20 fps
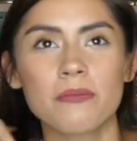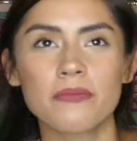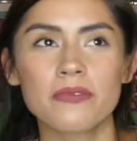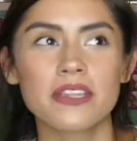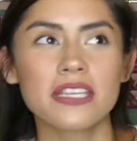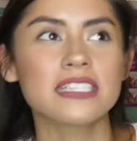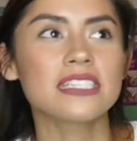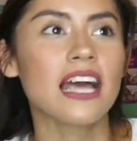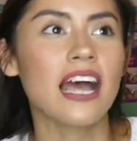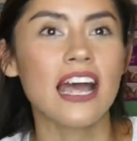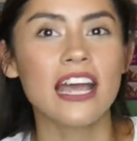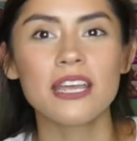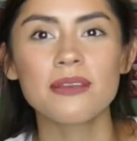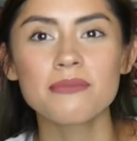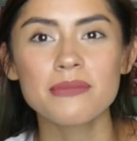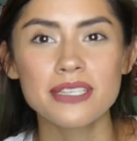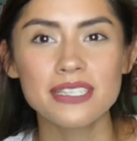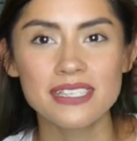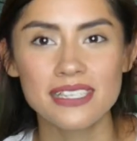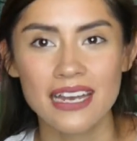the
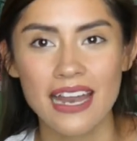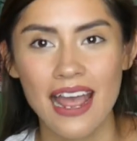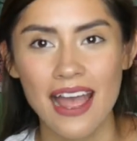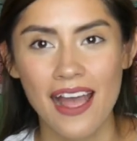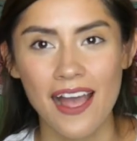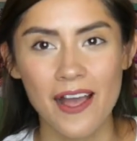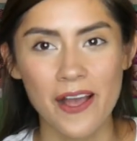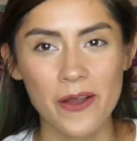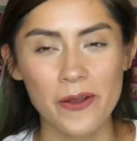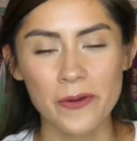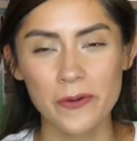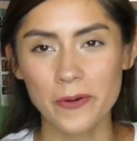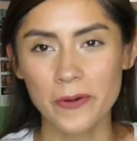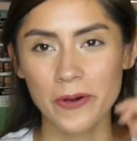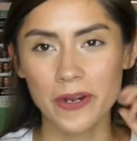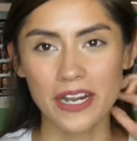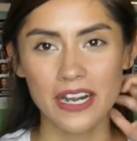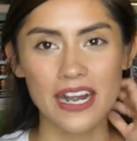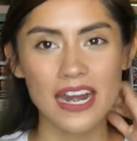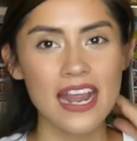time is now,
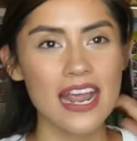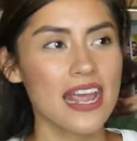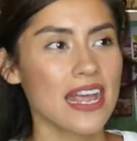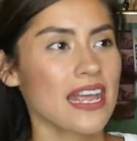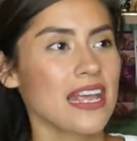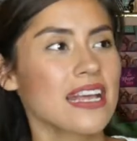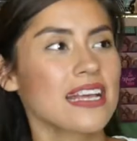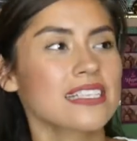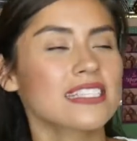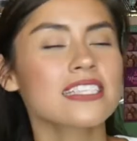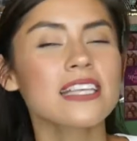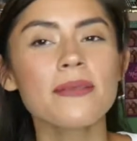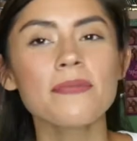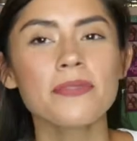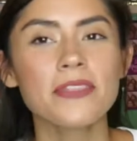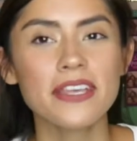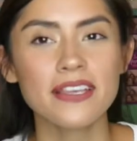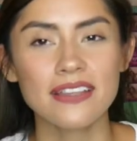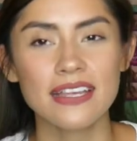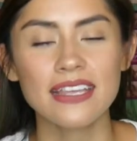or
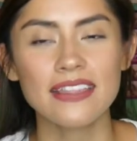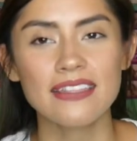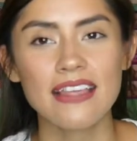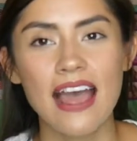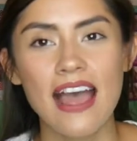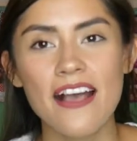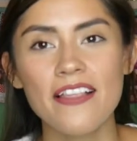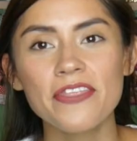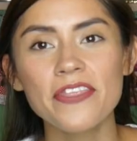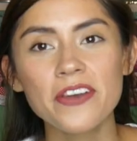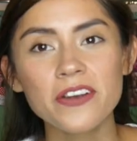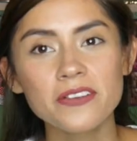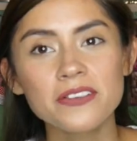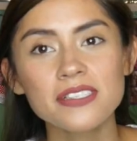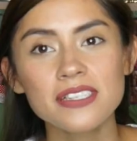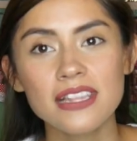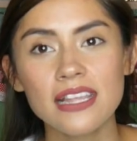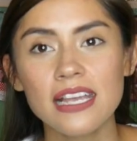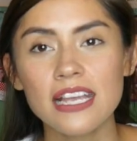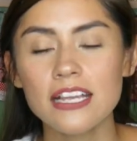something like that.
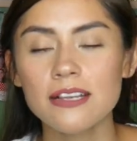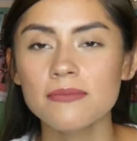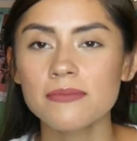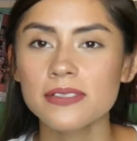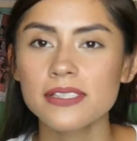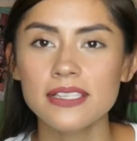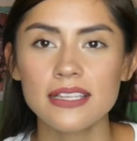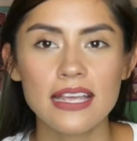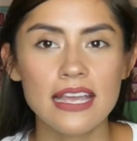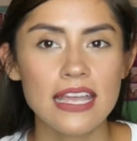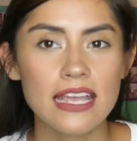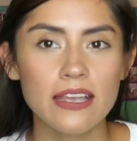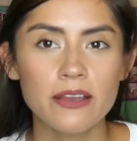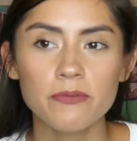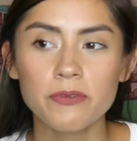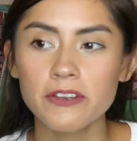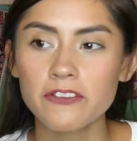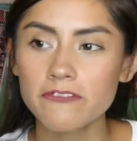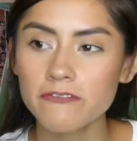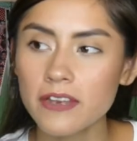Those themes, like,
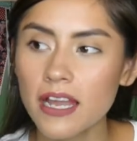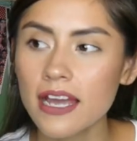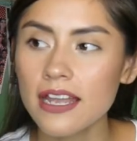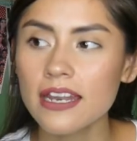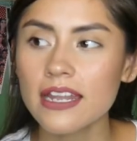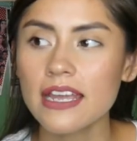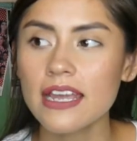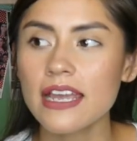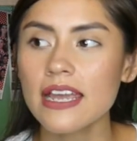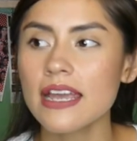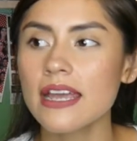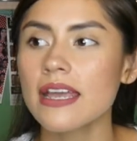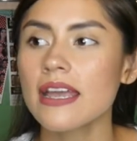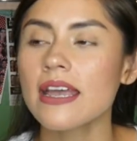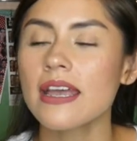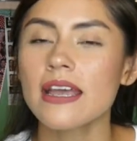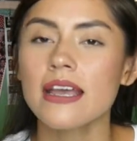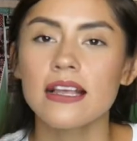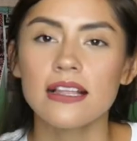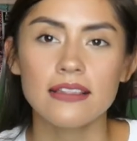we've done it,
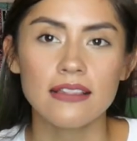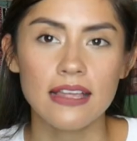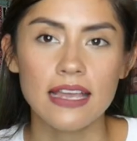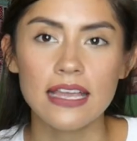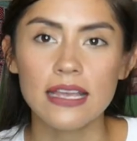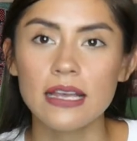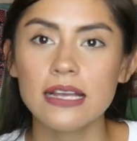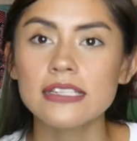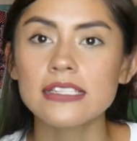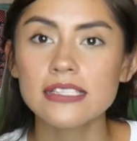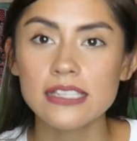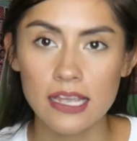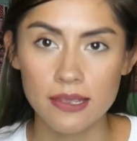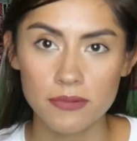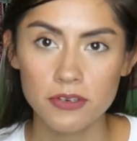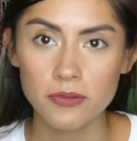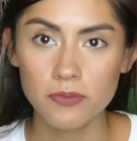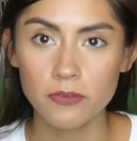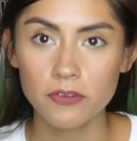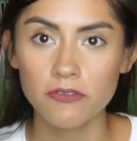like, it's
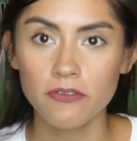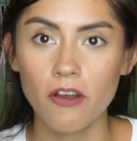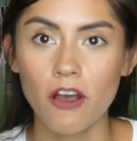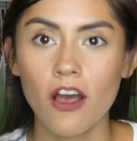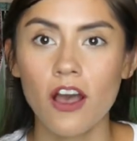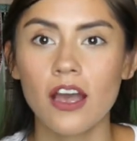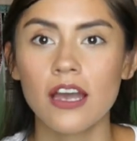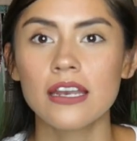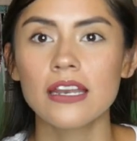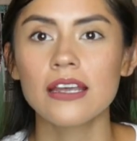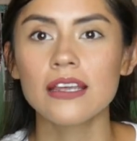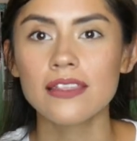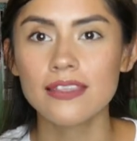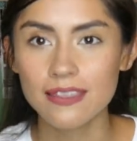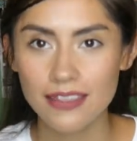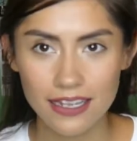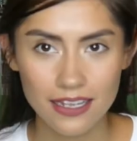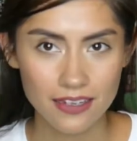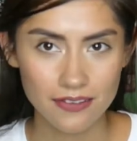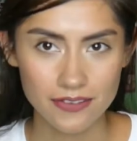time to move on.
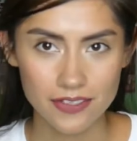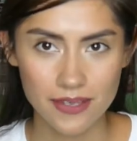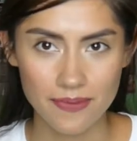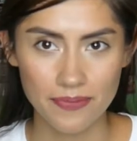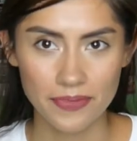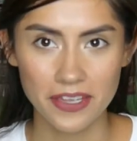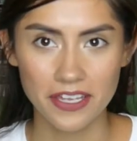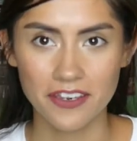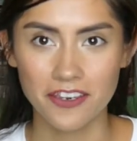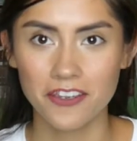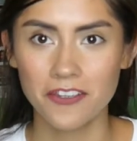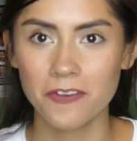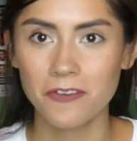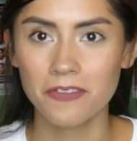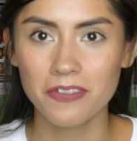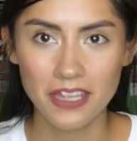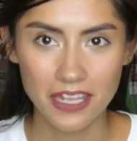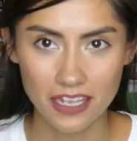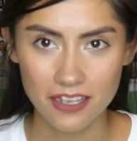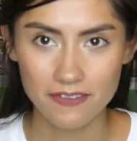Think of something new.
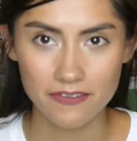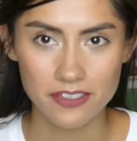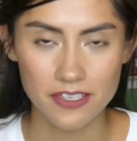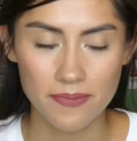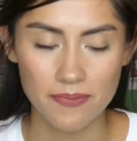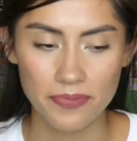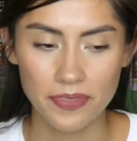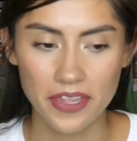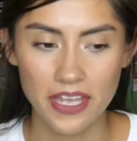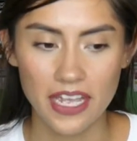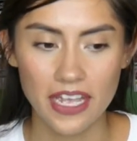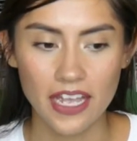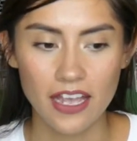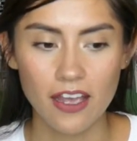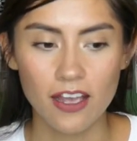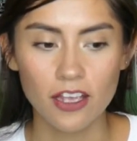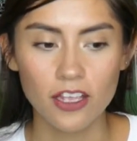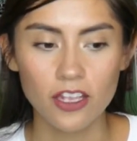Think of something